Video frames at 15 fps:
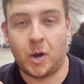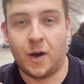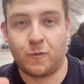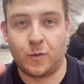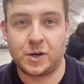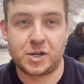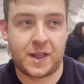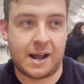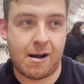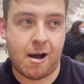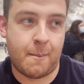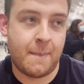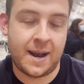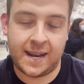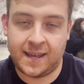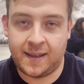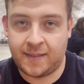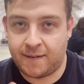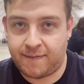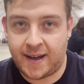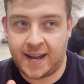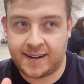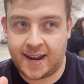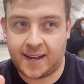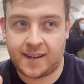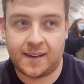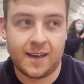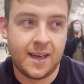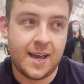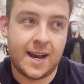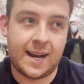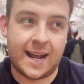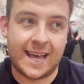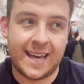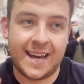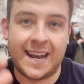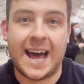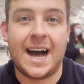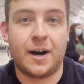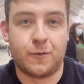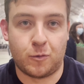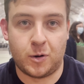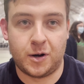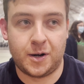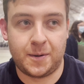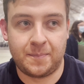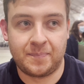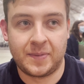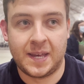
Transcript: of which there are many in the fire deck, and I hit an art of war.